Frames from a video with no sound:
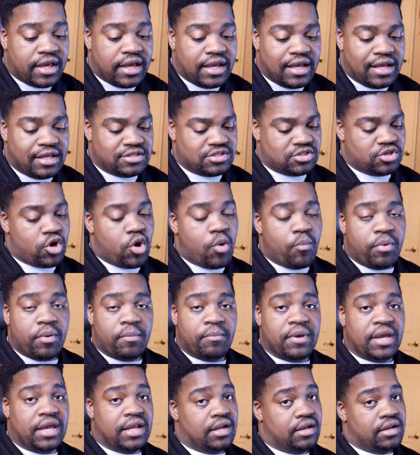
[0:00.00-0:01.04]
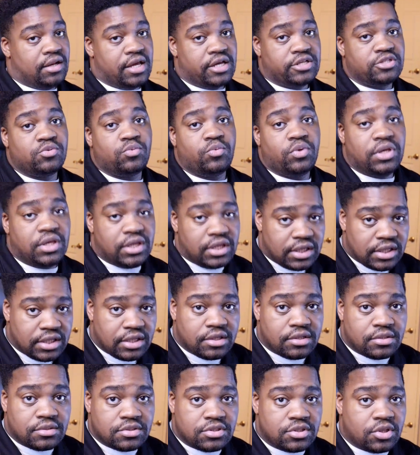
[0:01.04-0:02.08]
It's an open beta next
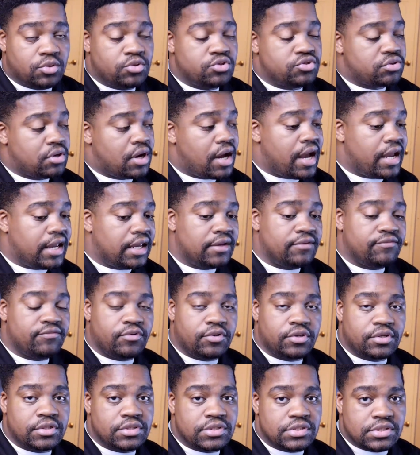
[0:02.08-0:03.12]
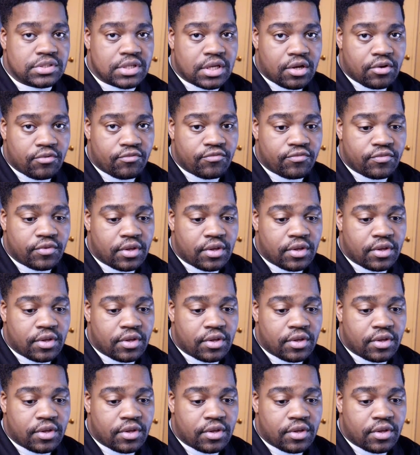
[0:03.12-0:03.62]
weekend, so try it for yourself.